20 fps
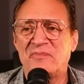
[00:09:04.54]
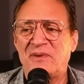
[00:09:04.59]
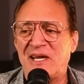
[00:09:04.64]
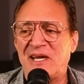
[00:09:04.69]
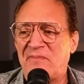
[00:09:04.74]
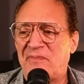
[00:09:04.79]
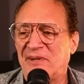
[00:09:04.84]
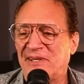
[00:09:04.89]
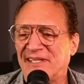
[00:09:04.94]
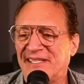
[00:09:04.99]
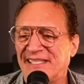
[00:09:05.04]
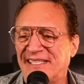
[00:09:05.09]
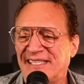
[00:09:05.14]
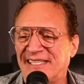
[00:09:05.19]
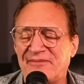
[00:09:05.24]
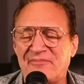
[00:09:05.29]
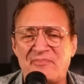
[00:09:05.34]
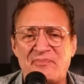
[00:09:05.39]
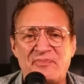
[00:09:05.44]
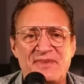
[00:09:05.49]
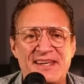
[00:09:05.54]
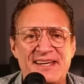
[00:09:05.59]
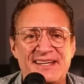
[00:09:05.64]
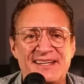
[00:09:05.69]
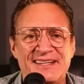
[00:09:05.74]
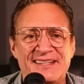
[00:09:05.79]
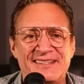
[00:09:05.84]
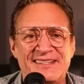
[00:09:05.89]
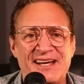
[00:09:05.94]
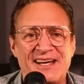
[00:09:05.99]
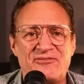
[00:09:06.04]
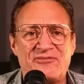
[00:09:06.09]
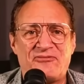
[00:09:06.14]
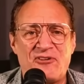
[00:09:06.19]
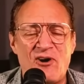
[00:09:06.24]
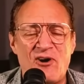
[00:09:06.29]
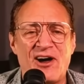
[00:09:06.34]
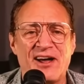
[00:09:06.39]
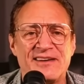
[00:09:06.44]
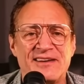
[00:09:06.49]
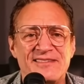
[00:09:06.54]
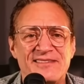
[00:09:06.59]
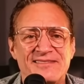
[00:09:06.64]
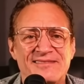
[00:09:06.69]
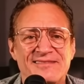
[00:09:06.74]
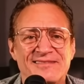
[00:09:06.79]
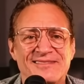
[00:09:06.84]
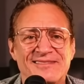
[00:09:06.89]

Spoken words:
people that fought